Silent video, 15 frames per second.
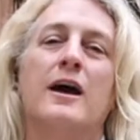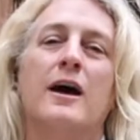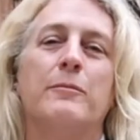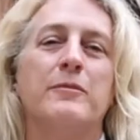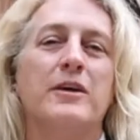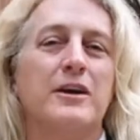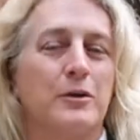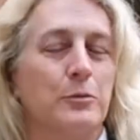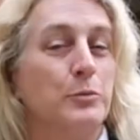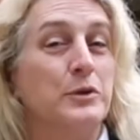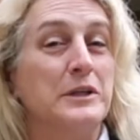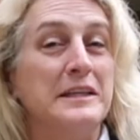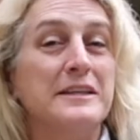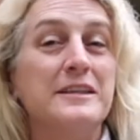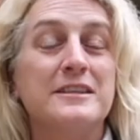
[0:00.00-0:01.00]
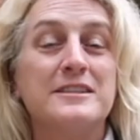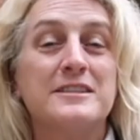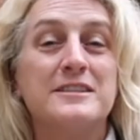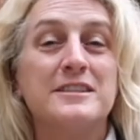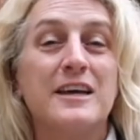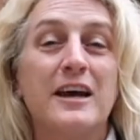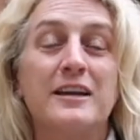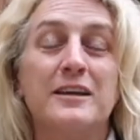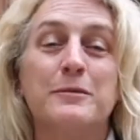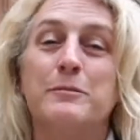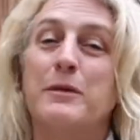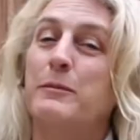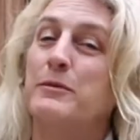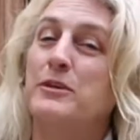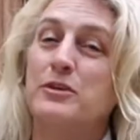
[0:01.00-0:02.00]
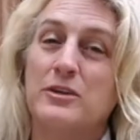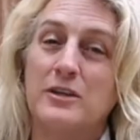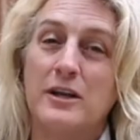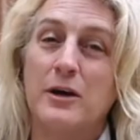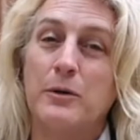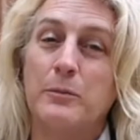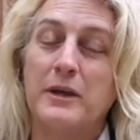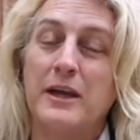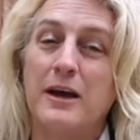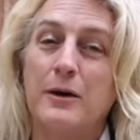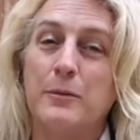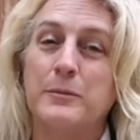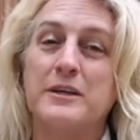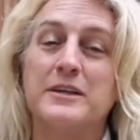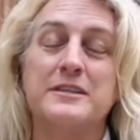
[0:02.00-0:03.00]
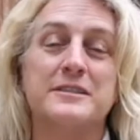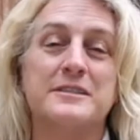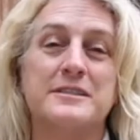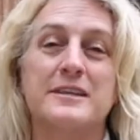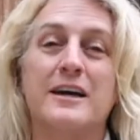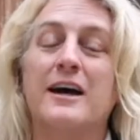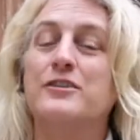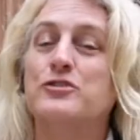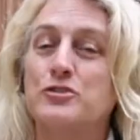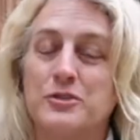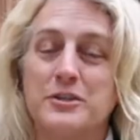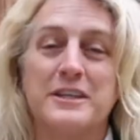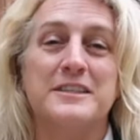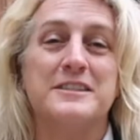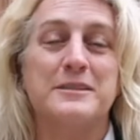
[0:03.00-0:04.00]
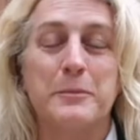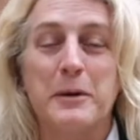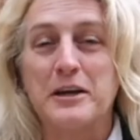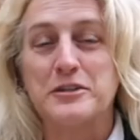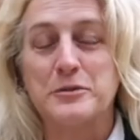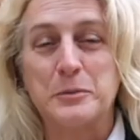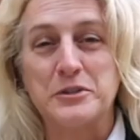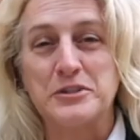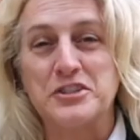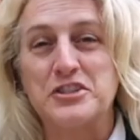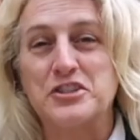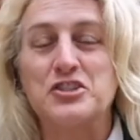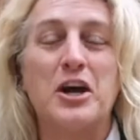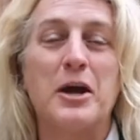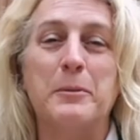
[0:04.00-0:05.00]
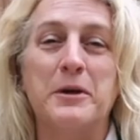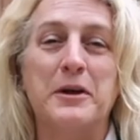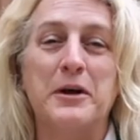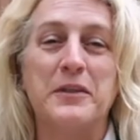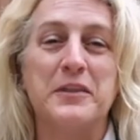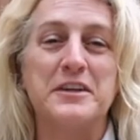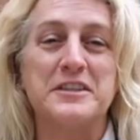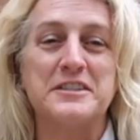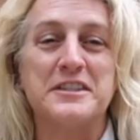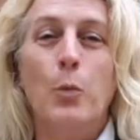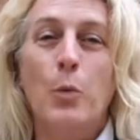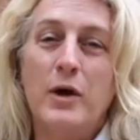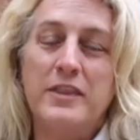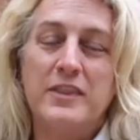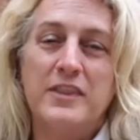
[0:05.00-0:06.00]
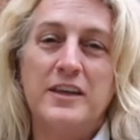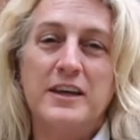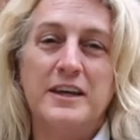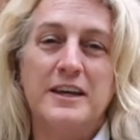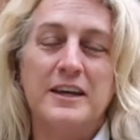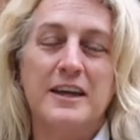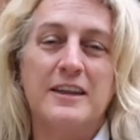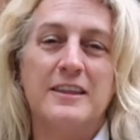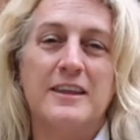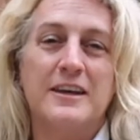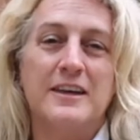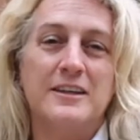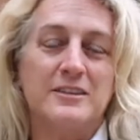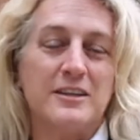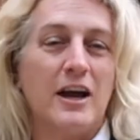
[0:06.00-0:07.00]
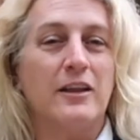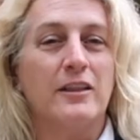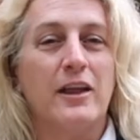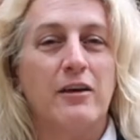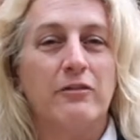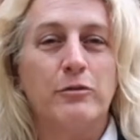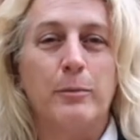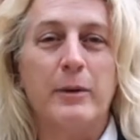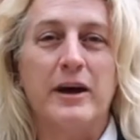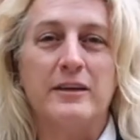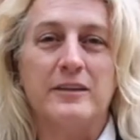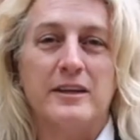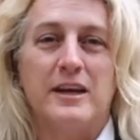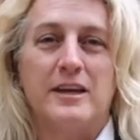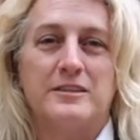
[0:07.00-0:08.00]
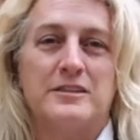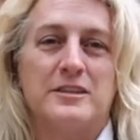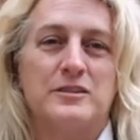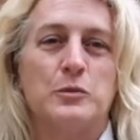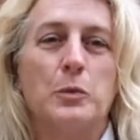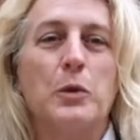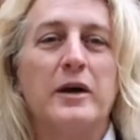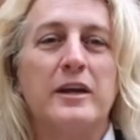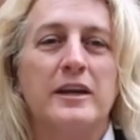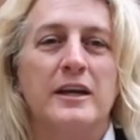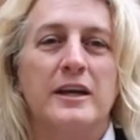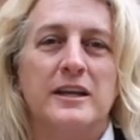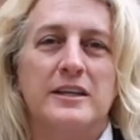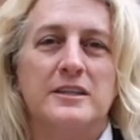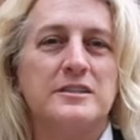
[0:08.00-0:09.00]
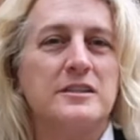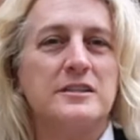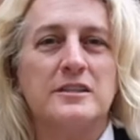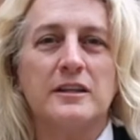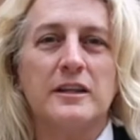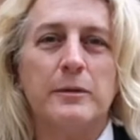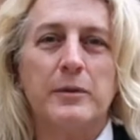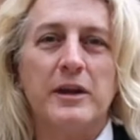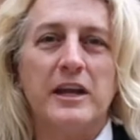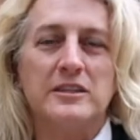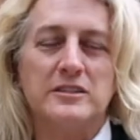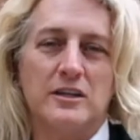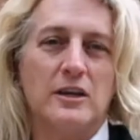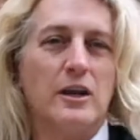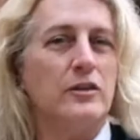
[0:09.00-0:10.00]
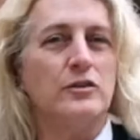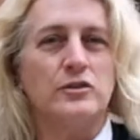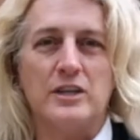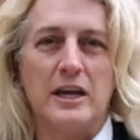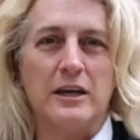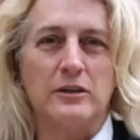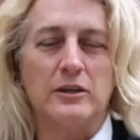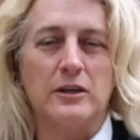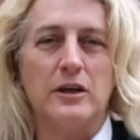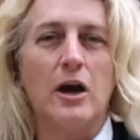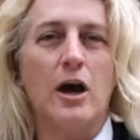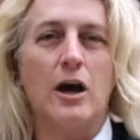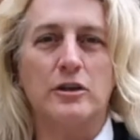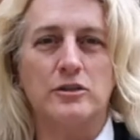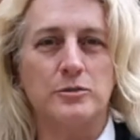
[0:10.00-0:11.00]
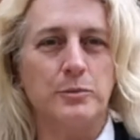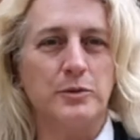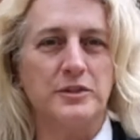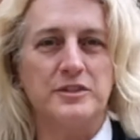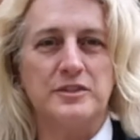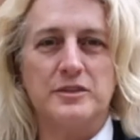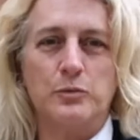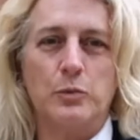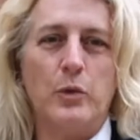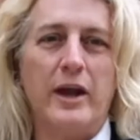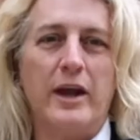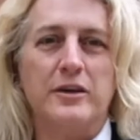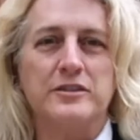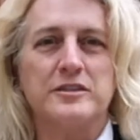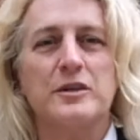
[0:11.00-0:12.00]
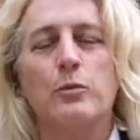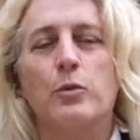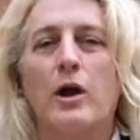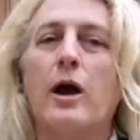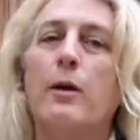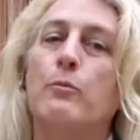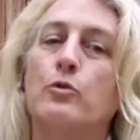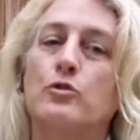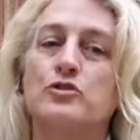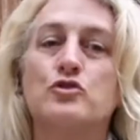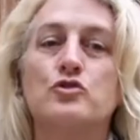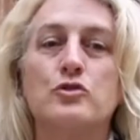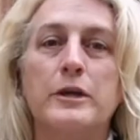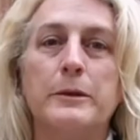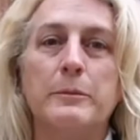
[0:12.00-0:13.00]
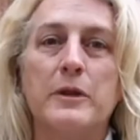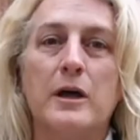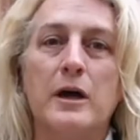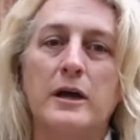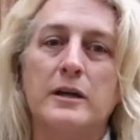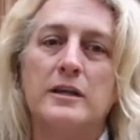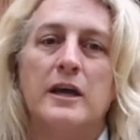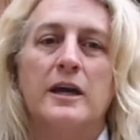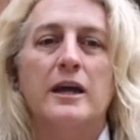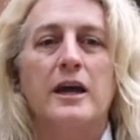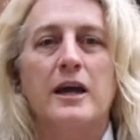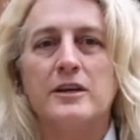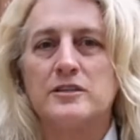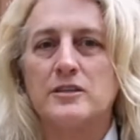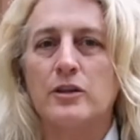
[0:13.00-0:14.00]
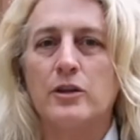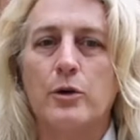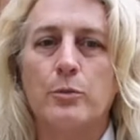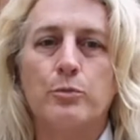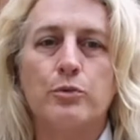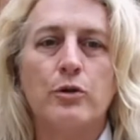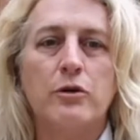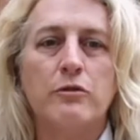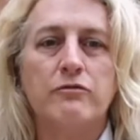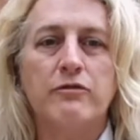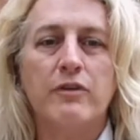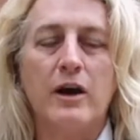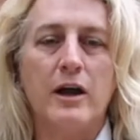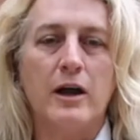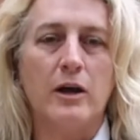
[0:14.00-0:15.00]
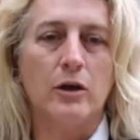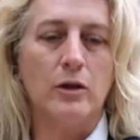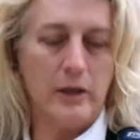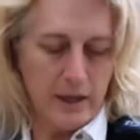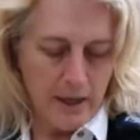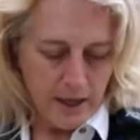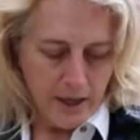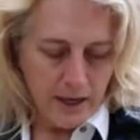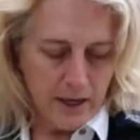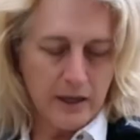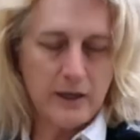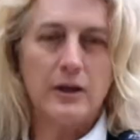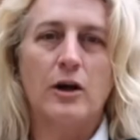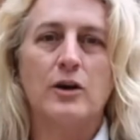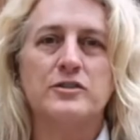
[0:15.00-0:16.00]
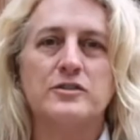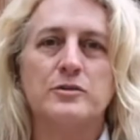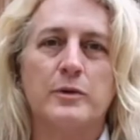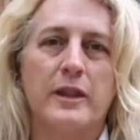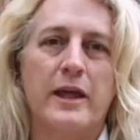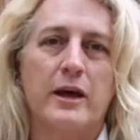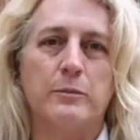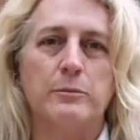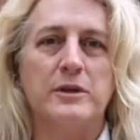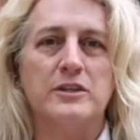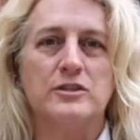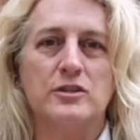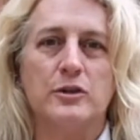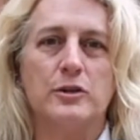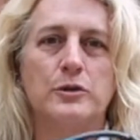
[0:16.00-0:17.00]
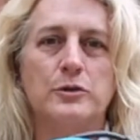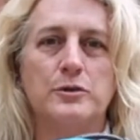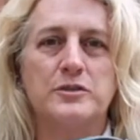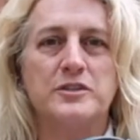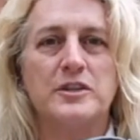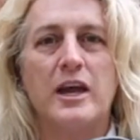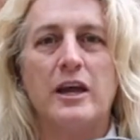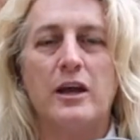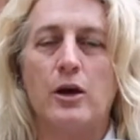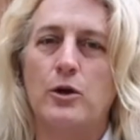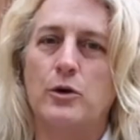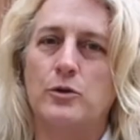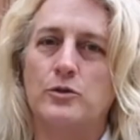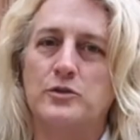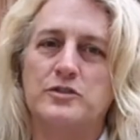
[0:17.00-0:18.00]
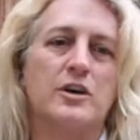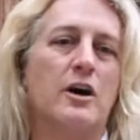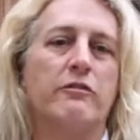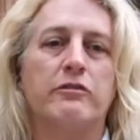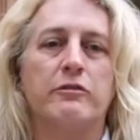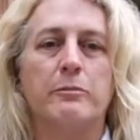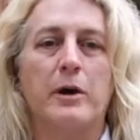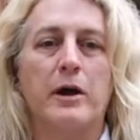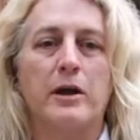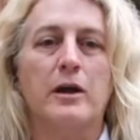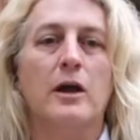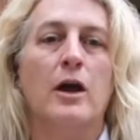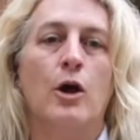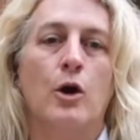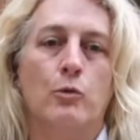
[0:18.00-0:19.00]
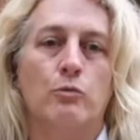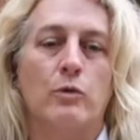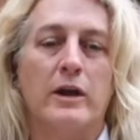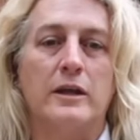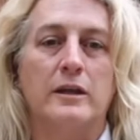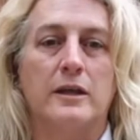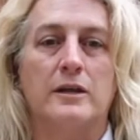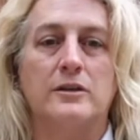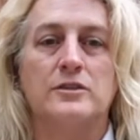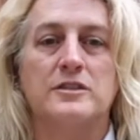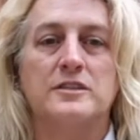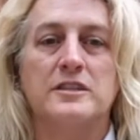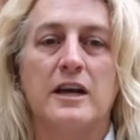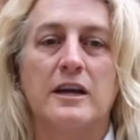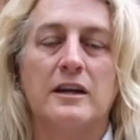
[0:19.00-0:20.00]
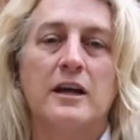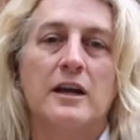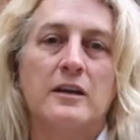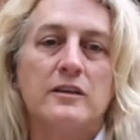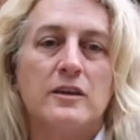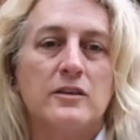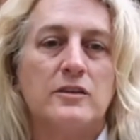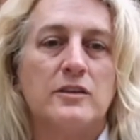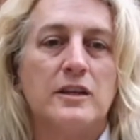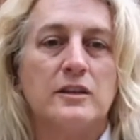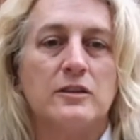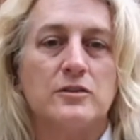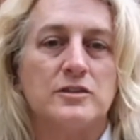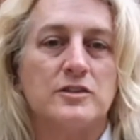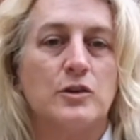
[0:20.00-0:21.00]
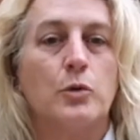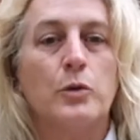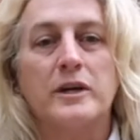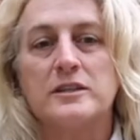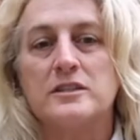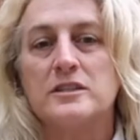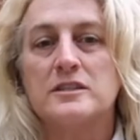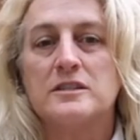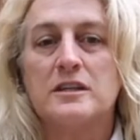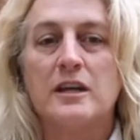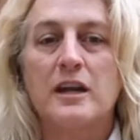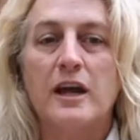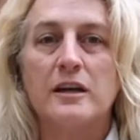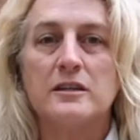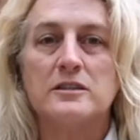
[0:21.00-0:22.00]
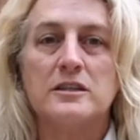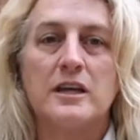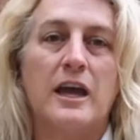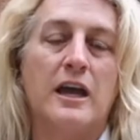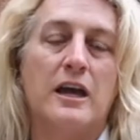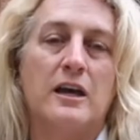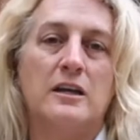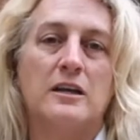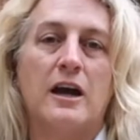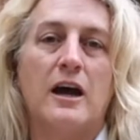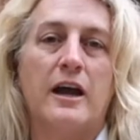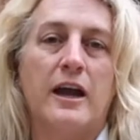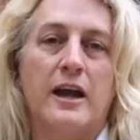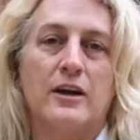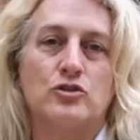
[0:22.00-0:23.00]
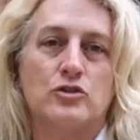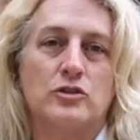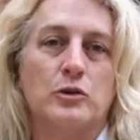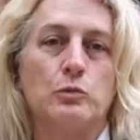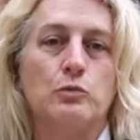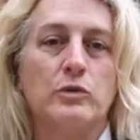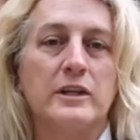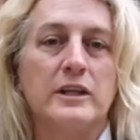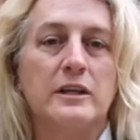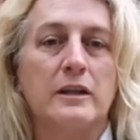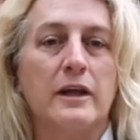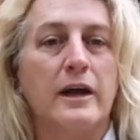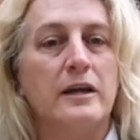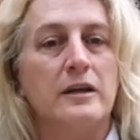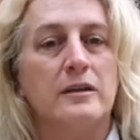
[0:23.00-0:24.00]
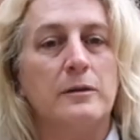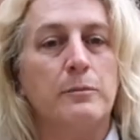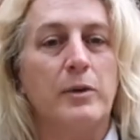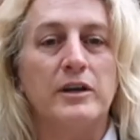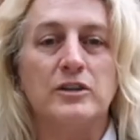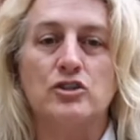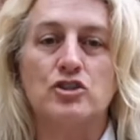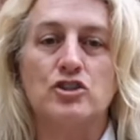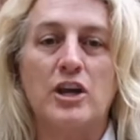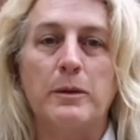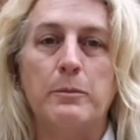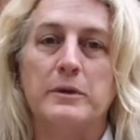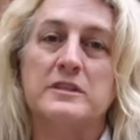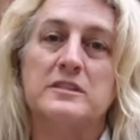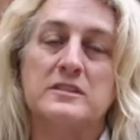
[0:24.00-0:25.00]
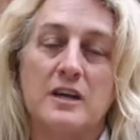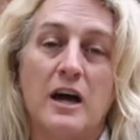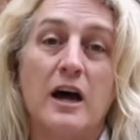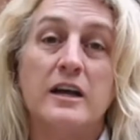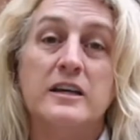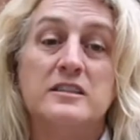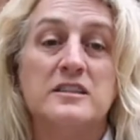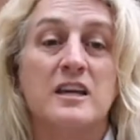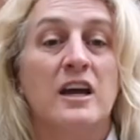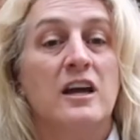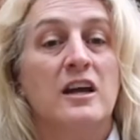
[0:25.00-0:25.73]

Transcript: I'm not completely decided. Maybe you can help me out because I sure need some experts to chime in on this. One thing that I love about the SS1 is this eliminates another dangling octopus way out somewhere. I'm more streamlined, it has a profile, and it also allowed me to lose a hose off of my regulator set. The other thing, there's a quick disconnect, and I actually really like the button shape and size.